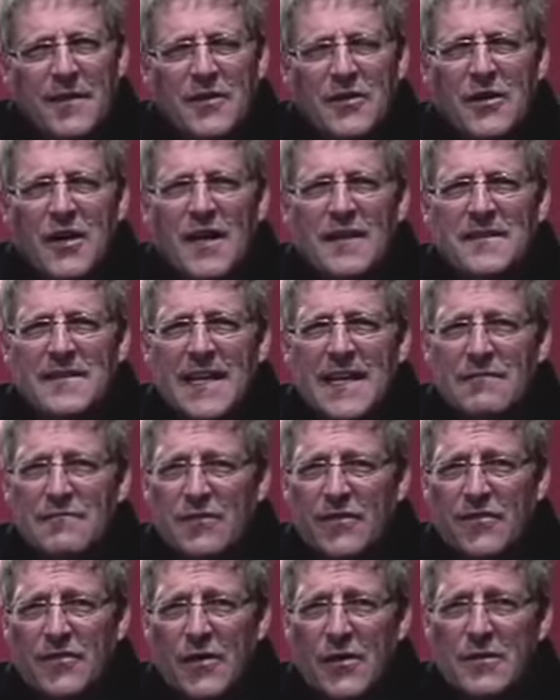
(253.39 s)
God gave
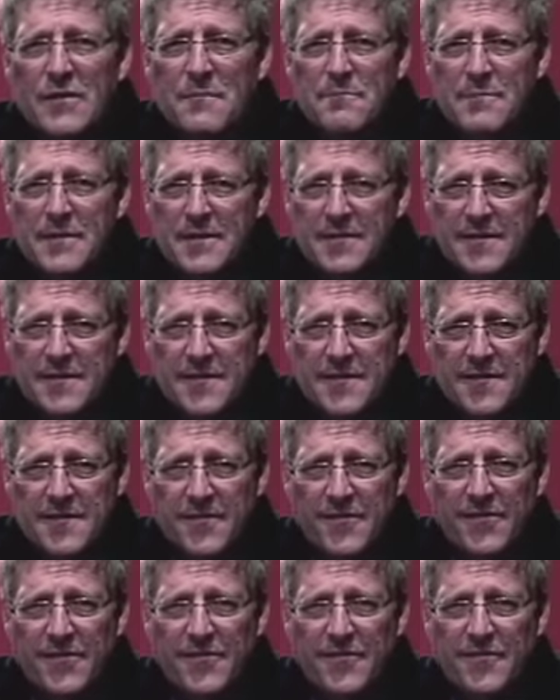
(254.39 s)
us all
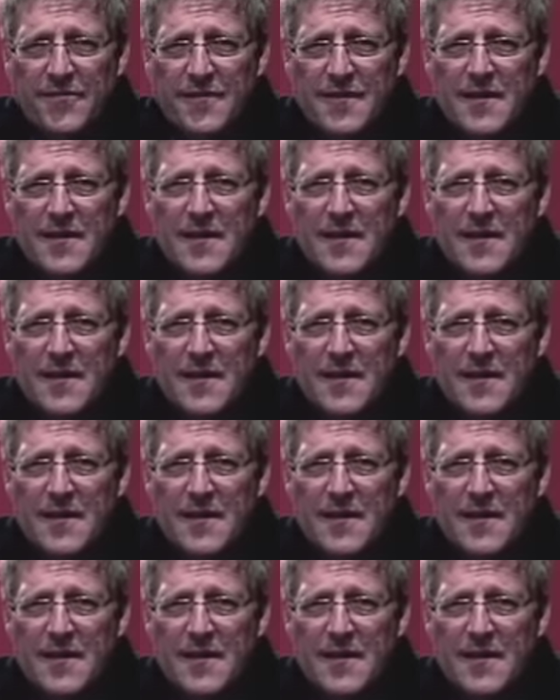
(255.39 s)
abilities.